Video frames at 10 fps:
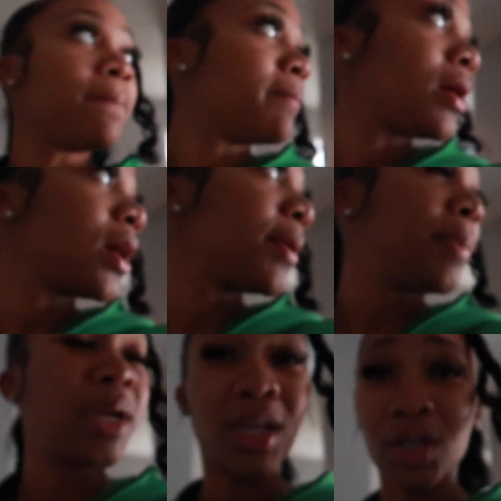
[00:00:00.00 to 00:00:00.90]
my
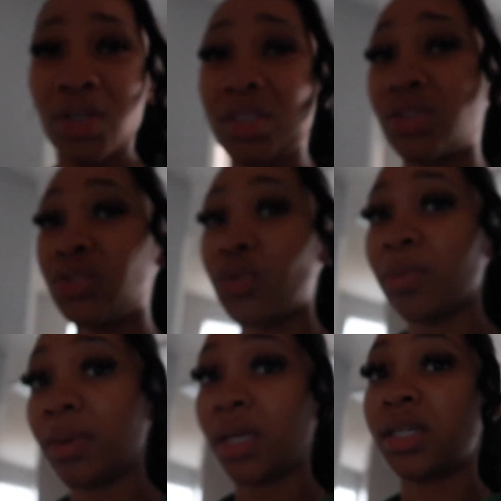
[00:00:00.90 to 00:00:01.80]
parents
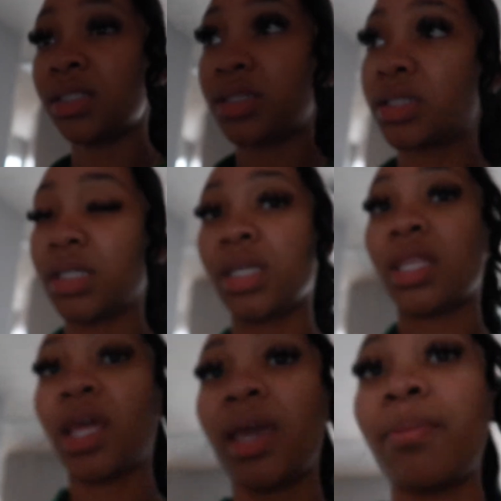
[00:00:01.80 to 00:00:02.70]
toothpaste
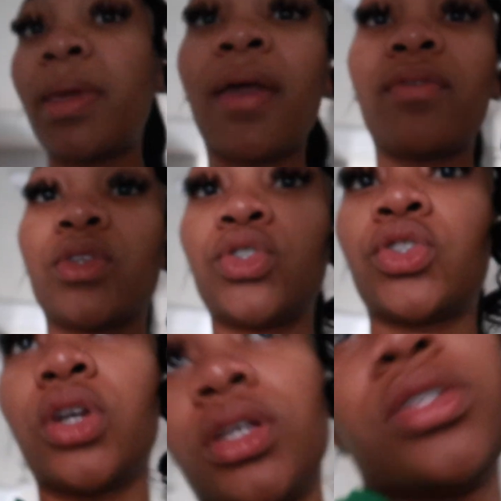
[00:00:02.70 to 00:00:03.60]
they be having the
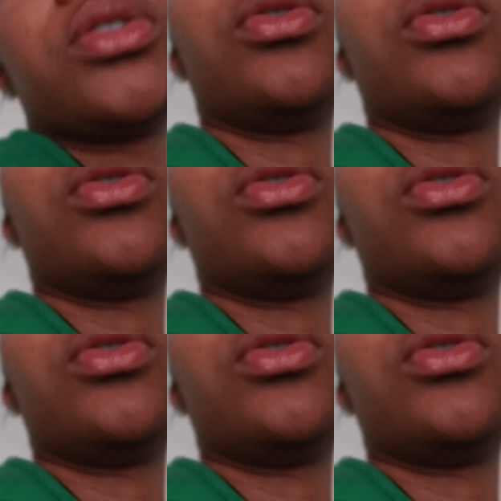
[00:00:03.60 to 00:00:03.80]
strongest